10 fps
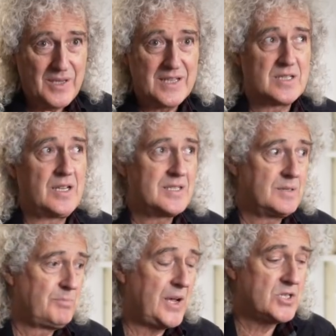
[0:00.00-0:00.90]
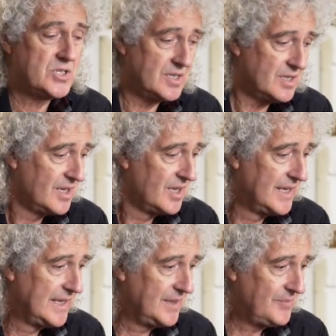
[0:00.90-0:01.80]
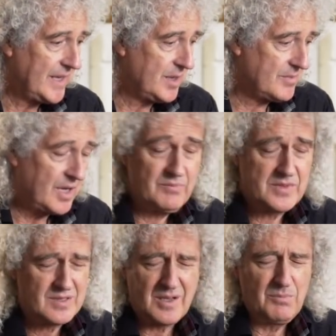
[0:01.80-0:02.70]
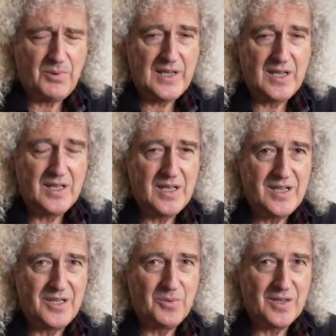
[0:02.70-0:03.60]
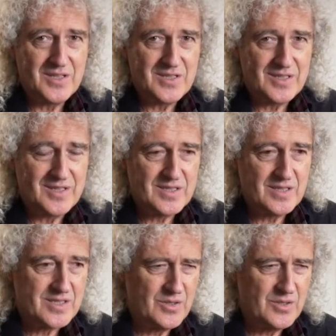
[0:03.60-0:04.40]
me it's a passion. I'm completely geeky where this is concerned.